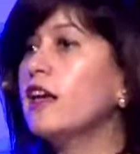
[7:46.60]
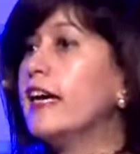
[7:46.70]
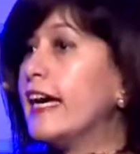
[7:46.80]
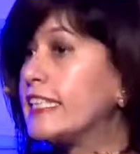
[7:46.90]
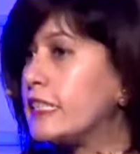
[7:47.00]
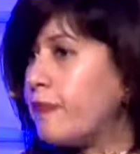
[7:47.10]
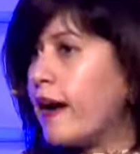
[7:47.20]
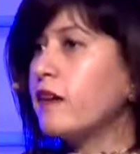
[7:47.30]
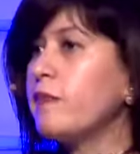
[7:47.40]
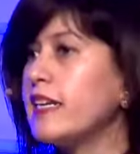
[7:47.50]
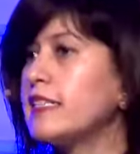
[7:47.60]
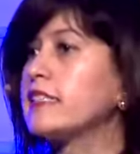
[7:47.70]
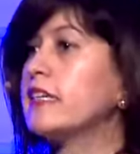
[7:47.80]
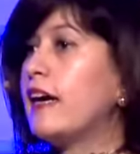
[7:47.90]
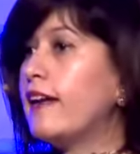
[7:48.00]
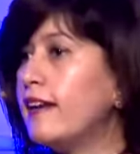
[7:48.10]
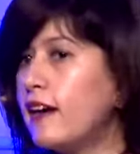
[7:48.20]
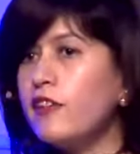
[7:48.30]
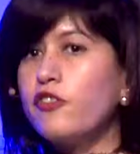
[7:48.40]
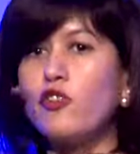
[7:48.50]
experiments,
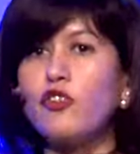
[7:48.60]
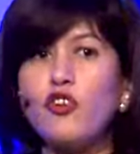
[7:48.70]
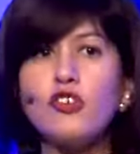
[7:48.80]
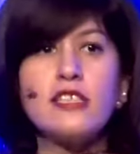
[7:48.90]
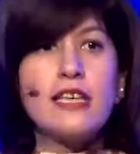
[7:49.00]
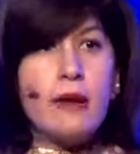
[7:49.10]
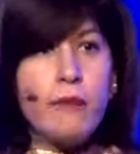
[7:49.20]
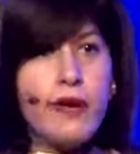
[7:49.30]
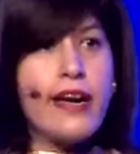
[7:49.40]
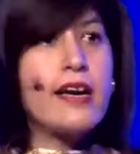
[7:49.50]
learn through those, bring